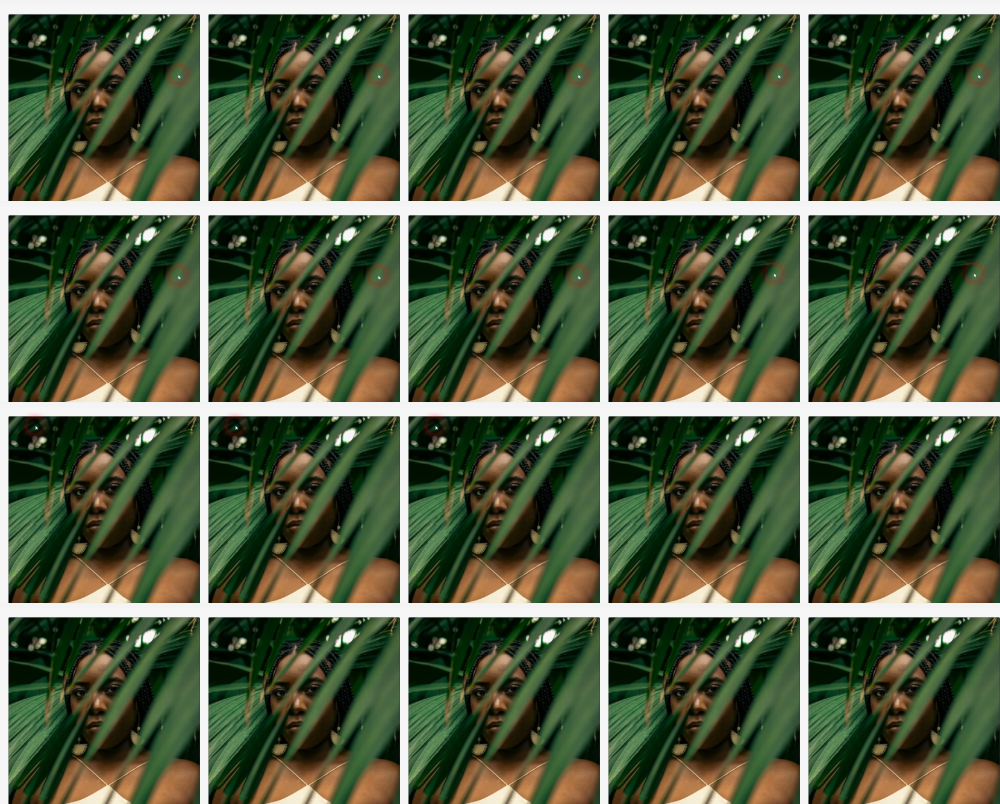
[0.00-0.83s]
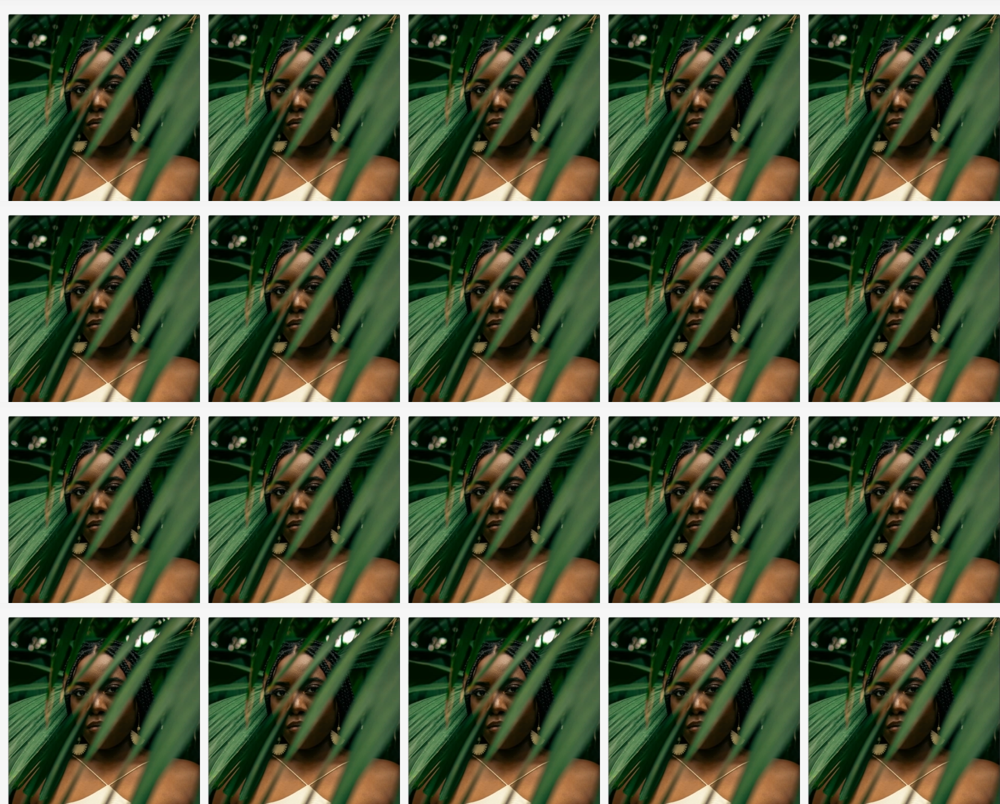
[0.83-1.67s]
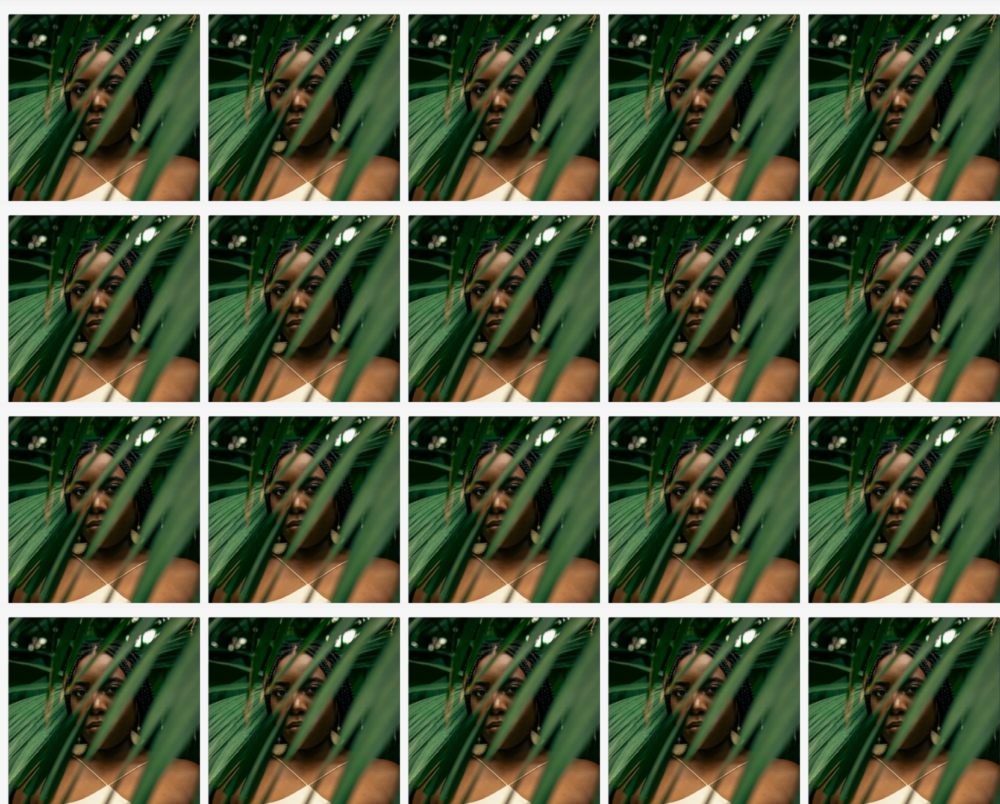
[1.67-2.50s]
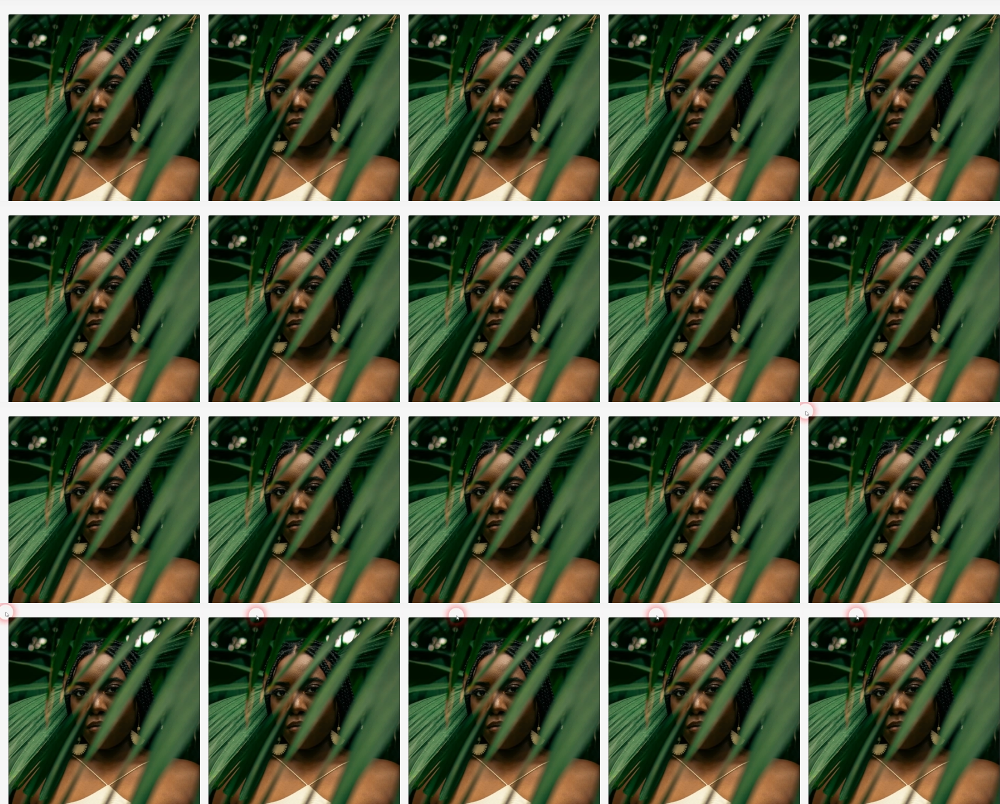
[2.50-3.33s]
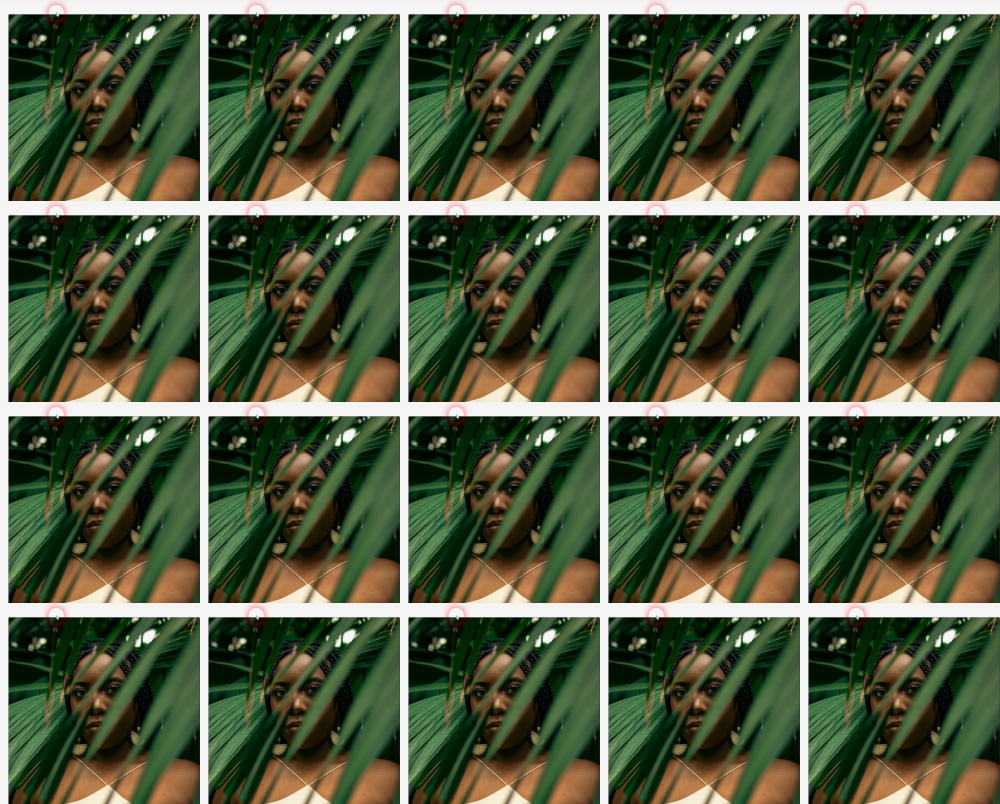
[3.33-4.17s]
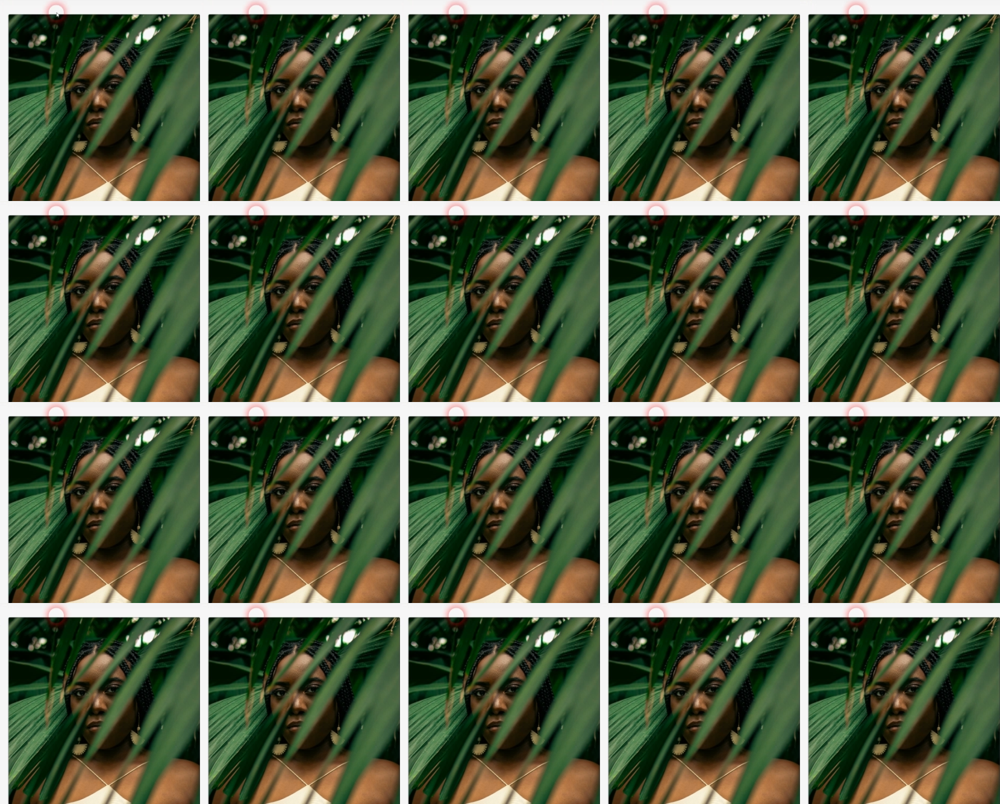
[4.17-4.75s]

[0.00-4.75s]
Nobody speaks.